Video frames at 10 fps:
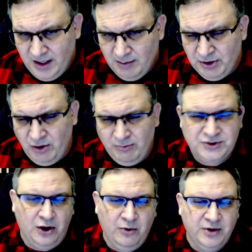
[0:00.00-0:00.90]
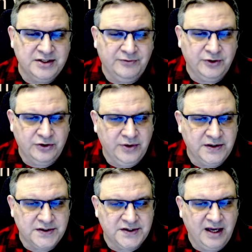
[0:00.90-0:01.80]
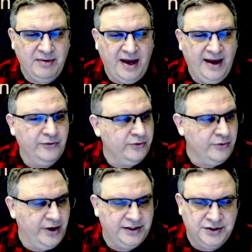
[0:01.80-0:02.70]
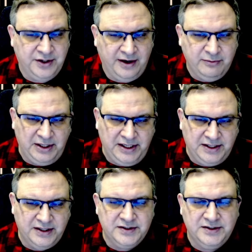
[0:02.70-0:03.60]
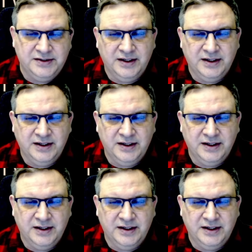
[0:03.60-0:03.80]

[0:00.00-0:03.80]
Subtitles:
But almost always, if you're doing the same angry rage that everybody does,